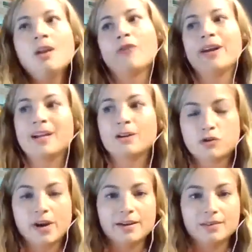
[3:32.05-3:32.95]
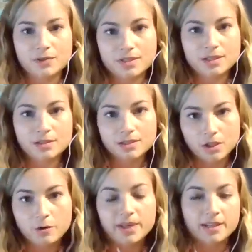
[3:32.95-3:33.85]
Right now, trials are still
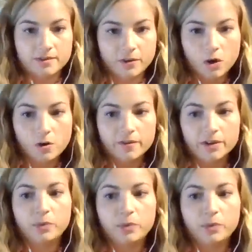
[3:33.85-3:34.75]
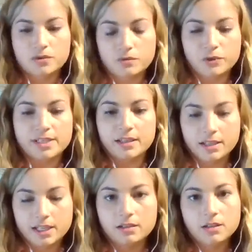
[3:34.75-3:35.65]
slow because of COVID. We've just
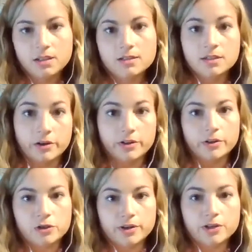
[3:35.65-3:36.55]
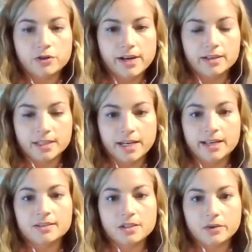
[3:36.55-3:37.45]
recently started our jury trials
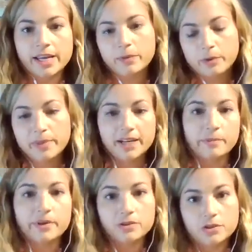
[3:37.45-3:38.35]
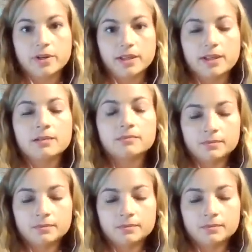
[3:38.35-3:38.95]
again, so that will pick up here shortly.